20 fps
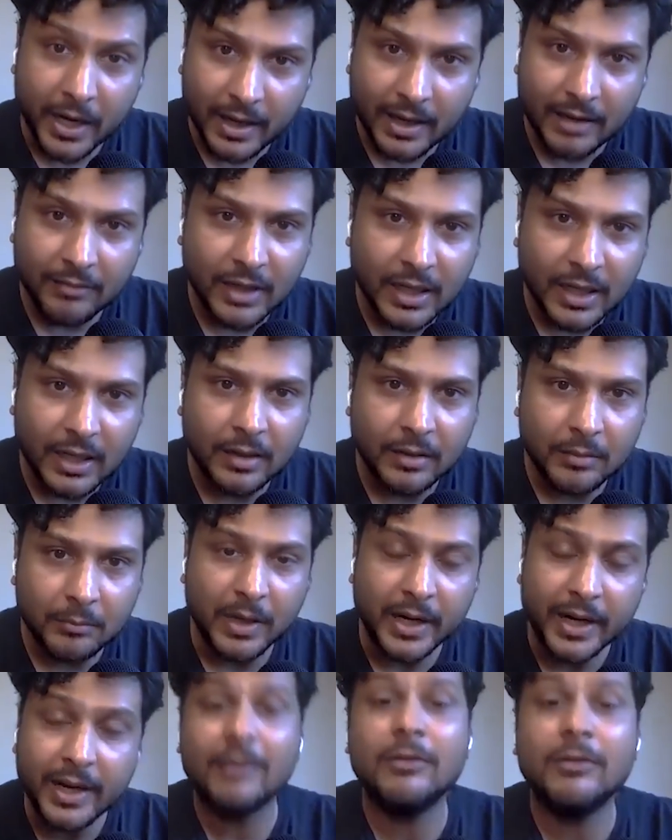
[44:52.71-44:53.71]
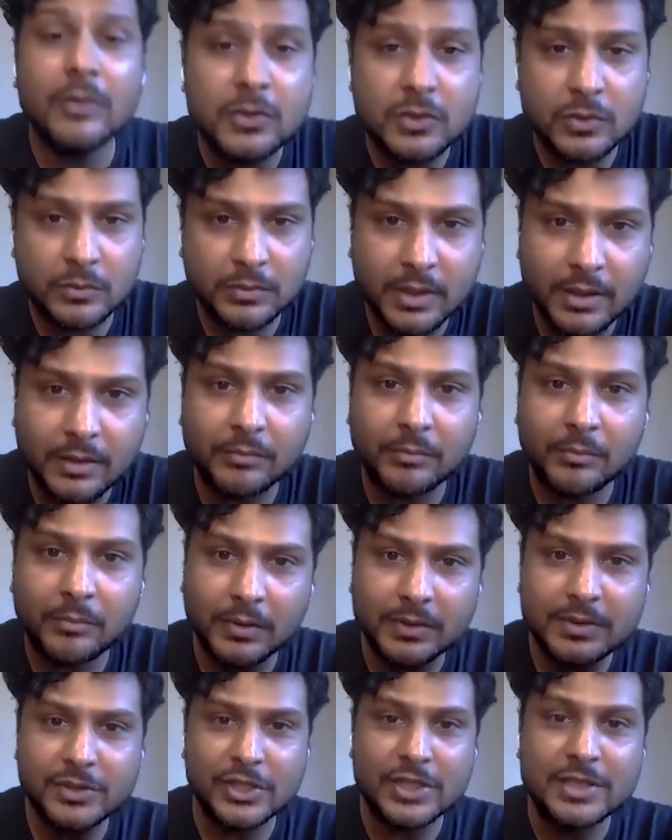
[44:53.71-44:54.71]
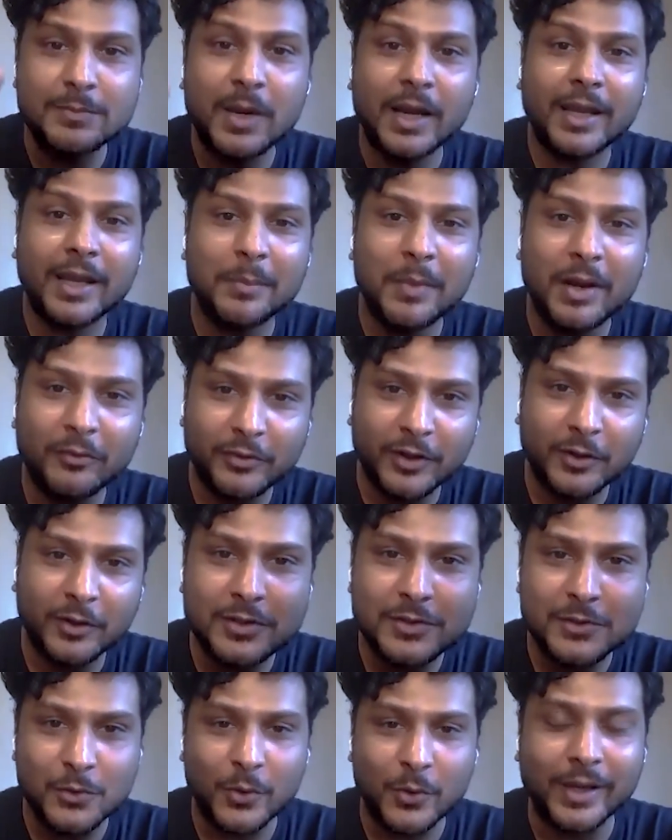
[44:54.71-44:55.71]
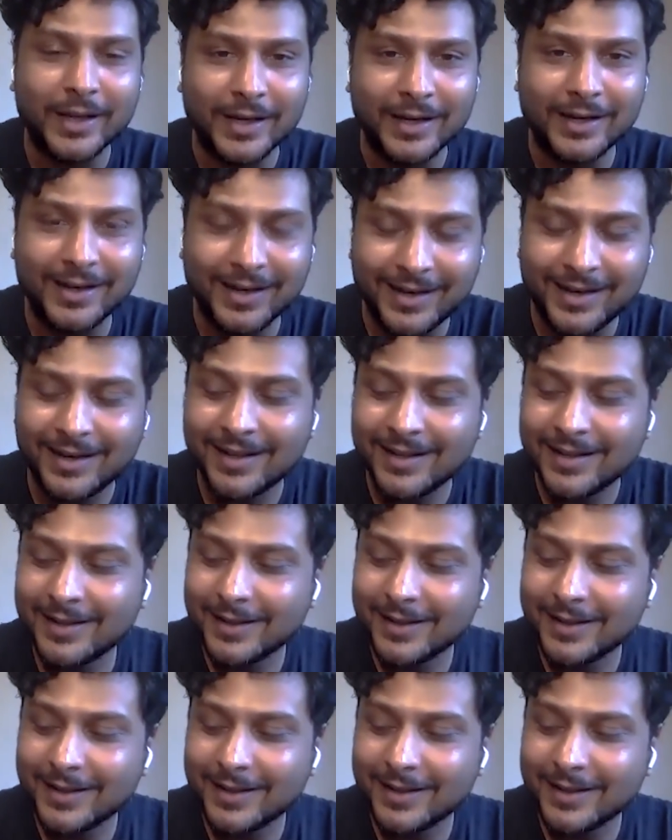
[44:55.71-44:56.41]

Mandava. Mandava was, yeah. Cheese Monkey yeah. Mafia was doing it, yeah. right?